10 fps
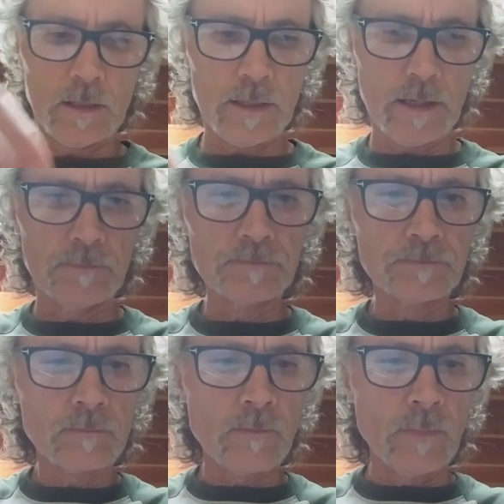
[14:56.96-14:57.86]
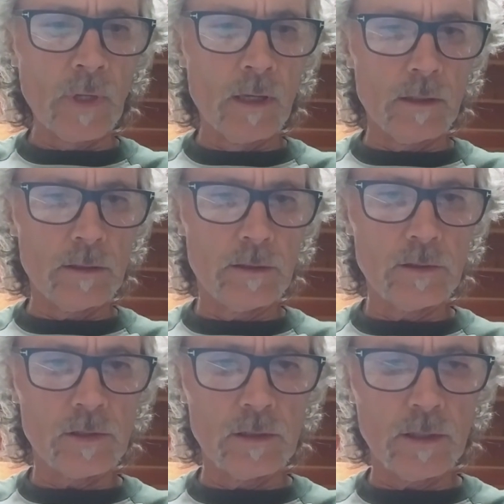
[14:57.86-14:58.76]
then
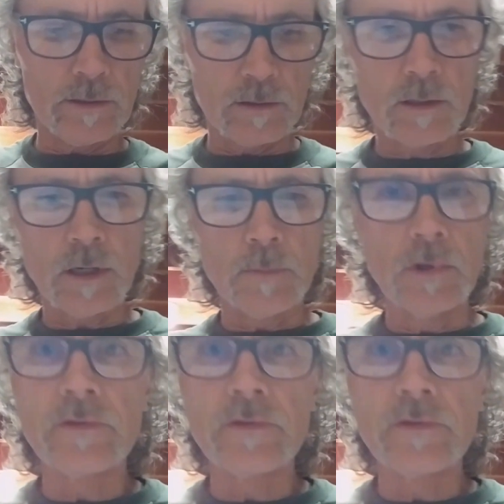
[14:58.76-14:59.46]
there's another couple of